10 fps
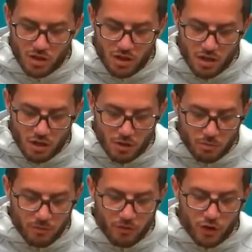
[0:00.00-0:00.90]

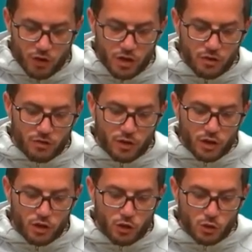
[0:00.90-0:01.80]
very, very
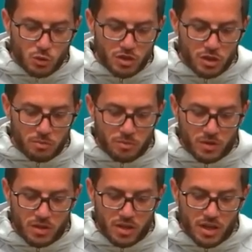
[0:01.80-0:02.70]
close with him
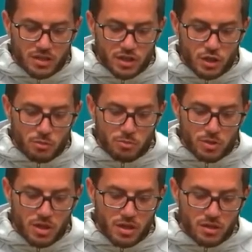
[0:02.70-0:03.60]
as a human
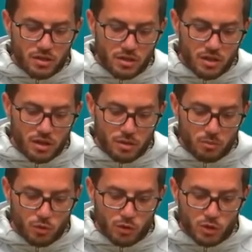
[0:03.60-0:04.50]
being.
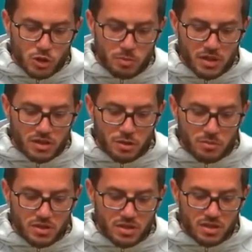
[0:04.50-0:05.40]
Really respect him
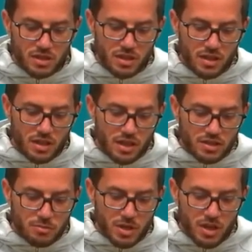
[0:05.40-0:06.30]
as a
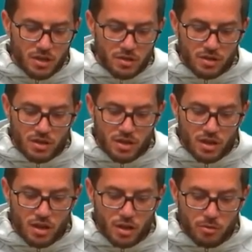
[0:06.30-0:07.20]
man.
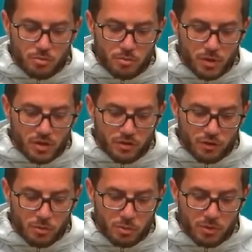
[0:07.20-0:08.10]
But
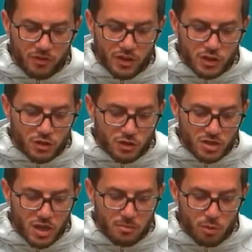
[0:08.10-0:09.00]
from a professional
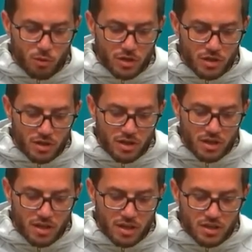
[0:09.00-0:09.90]
standpoint,
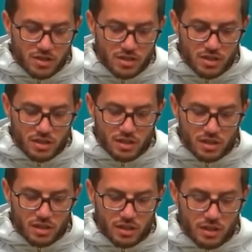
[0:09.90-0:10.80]
he's
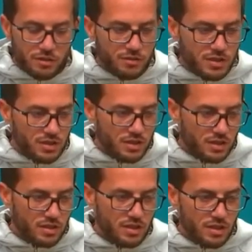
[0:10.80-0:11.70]
lived
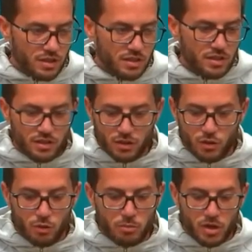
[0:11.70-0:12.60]
the
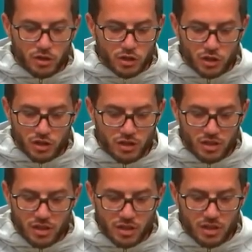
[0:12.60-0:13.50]
whole mantra
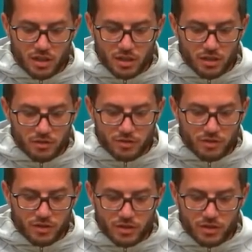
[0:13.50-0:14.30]
of